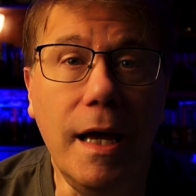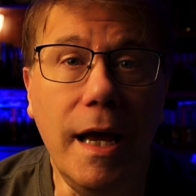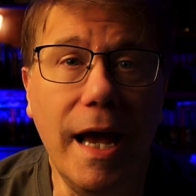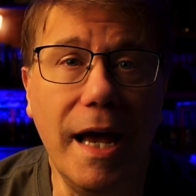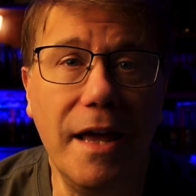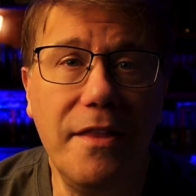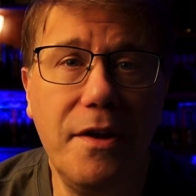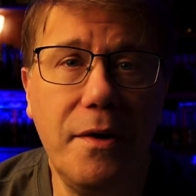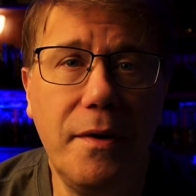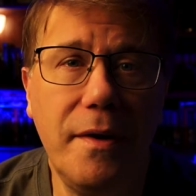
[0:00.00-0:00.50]

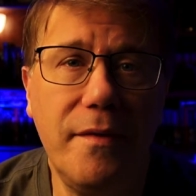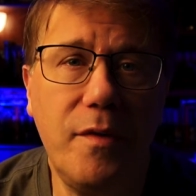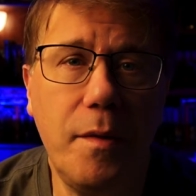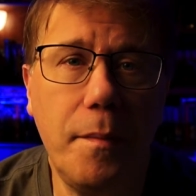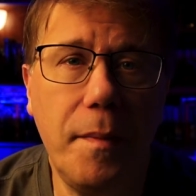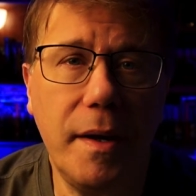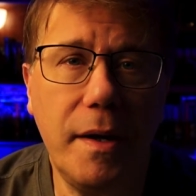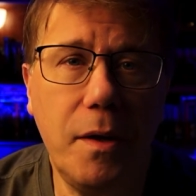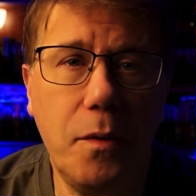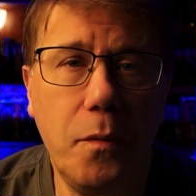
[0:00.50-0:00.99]
Hey there,
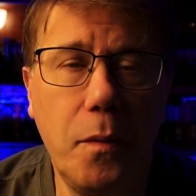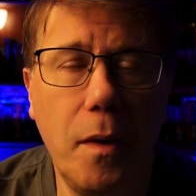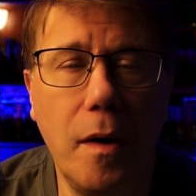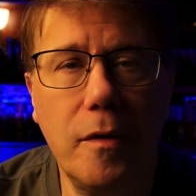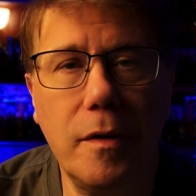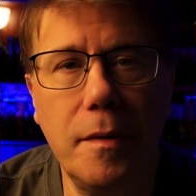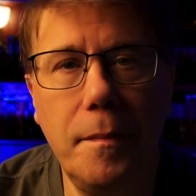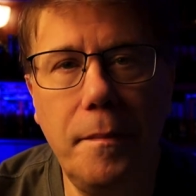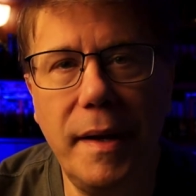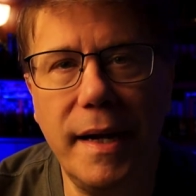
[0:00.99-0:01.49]
everybody.
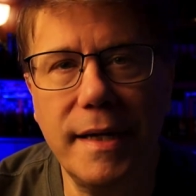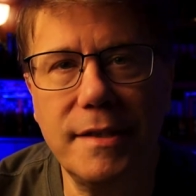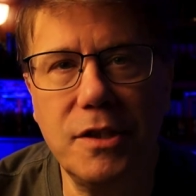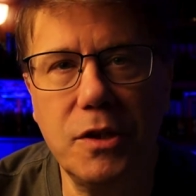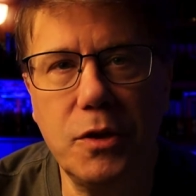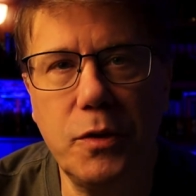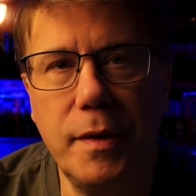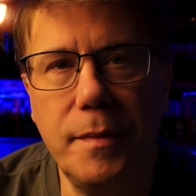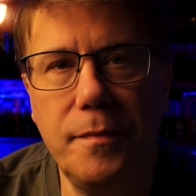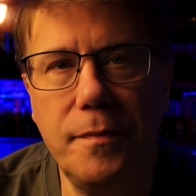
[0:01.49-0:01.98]
Welcome back to
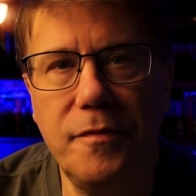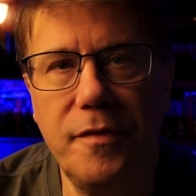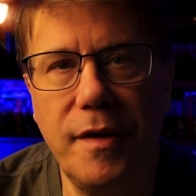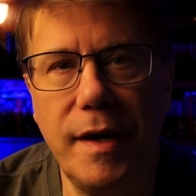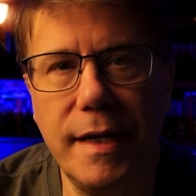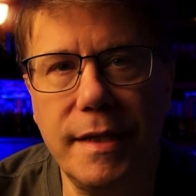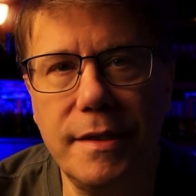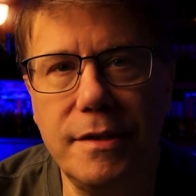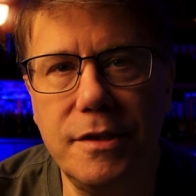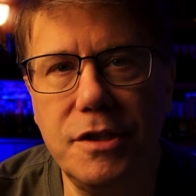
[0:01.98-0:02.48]
Crypt
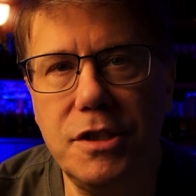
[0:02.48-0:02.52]
Finder.